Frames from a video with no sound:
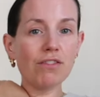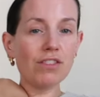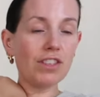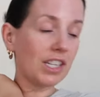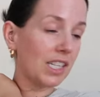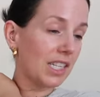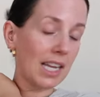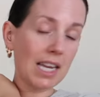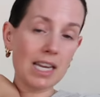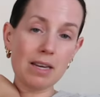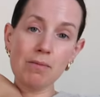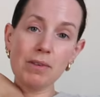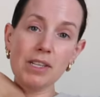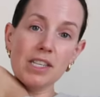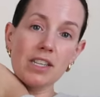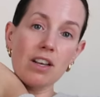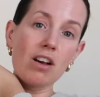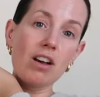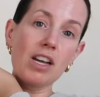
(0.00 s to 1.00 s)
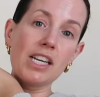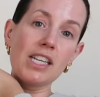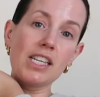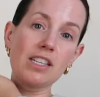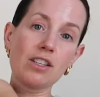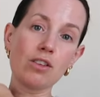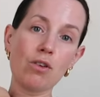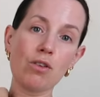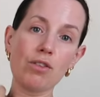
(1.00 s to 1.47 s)
The same design,
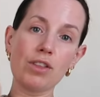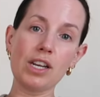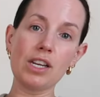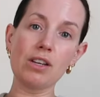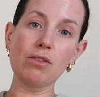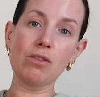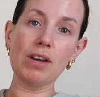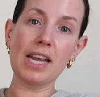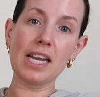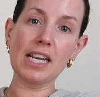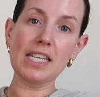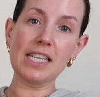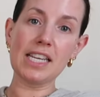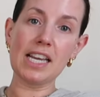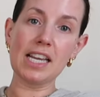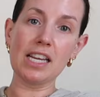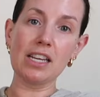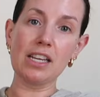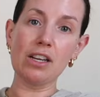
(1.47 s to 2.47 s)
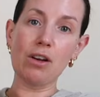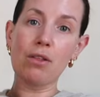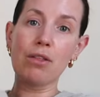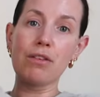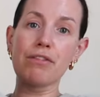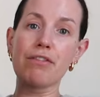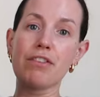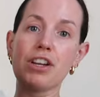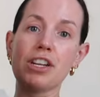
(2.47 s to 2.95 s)
it's got the little ADA on
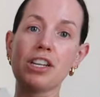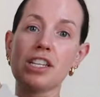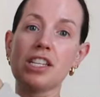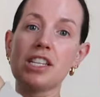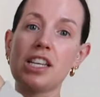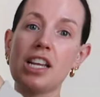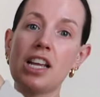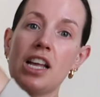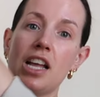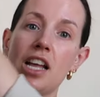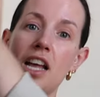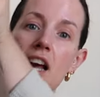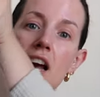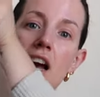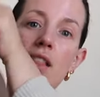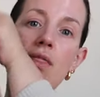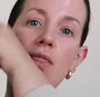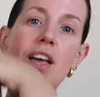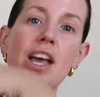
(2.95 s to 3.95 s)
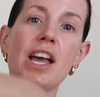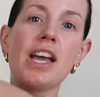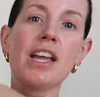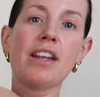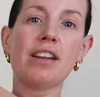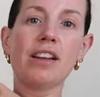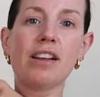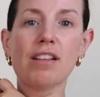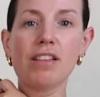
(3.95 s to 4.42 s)
the front and
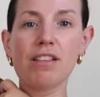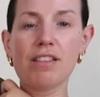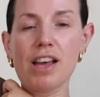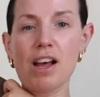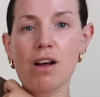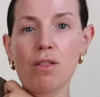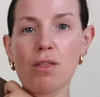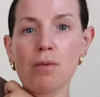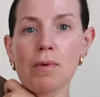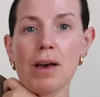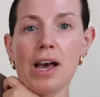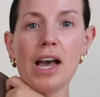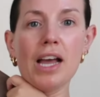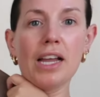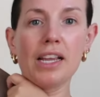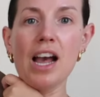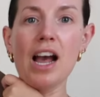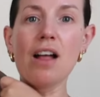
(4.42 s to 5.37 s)
then that on the back.